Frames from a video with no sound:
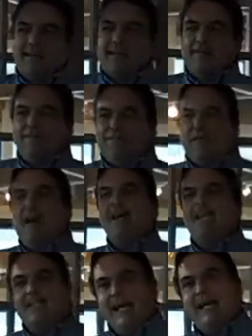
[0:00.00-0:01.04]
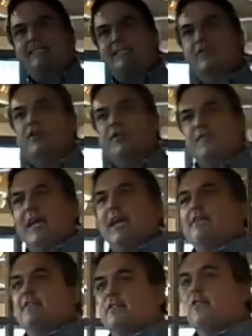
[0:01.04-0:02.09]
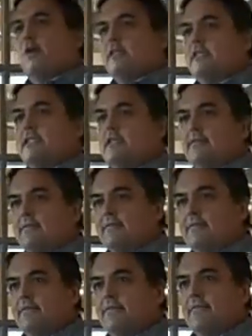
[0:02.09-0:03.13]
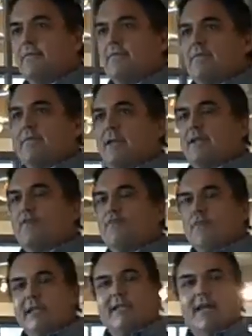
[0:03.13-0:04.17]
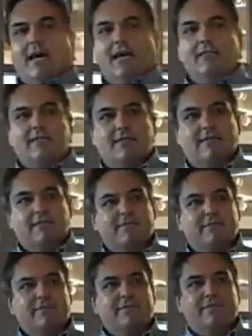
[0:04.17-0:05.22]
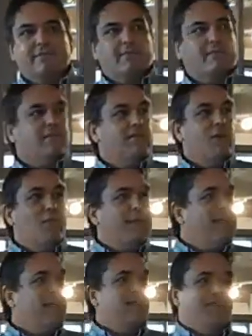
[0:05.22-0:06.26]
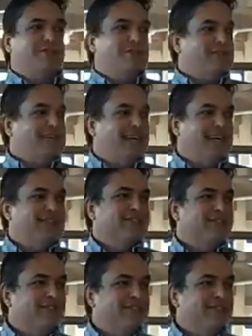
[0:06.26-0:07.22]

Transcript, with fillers: he finally had the nerve to ask the question. And he realized nobody else knew the answer.